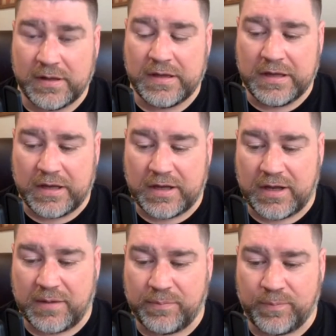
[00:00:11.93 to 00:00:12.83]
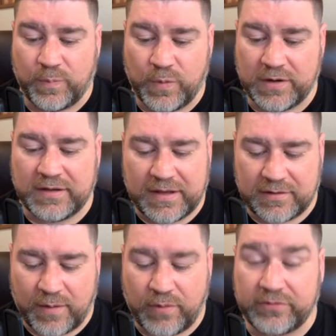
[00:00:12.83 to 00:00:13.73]
one that
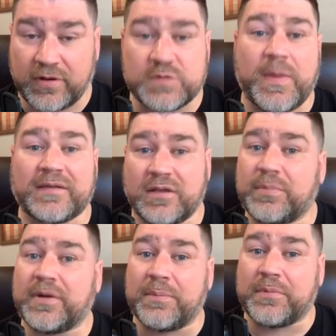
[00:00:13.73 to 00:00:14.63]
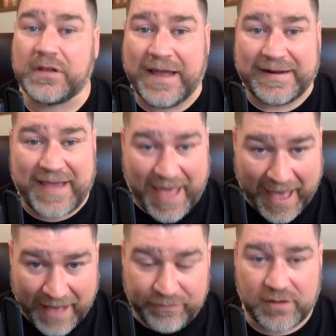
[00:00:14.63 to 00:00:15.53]
I wasn't expected, but I'm glad I
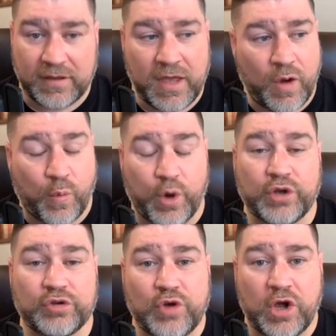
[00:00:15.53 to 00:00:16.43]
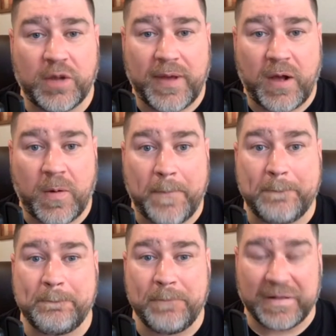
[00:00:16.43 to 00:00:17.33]
have it. We're going to talk about
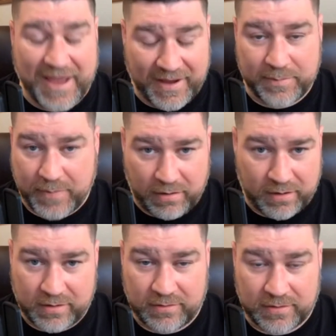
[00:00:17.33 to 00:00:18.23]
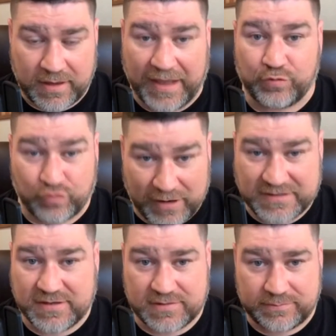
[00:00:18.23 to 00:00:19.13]
Black America and
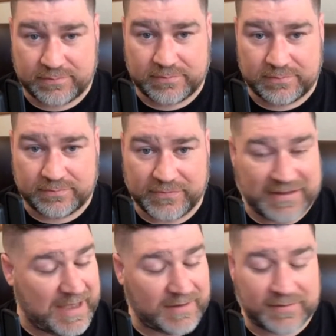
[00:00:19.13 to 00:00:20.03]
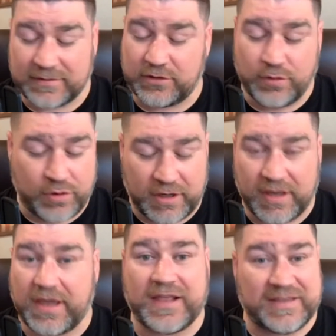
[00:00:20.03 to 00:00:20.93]
racism. Yes, you heard
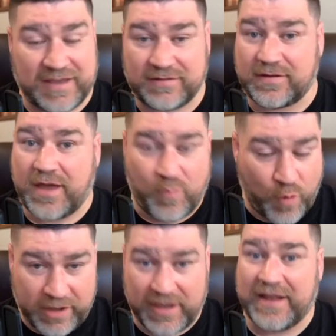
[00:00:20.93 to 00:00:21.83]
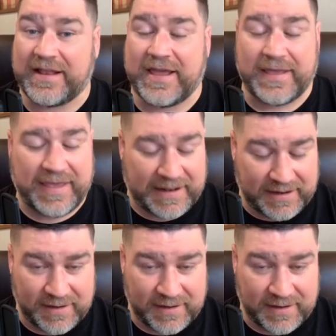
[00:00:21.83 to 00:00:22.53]
it, and yes, I'm white, and I get it.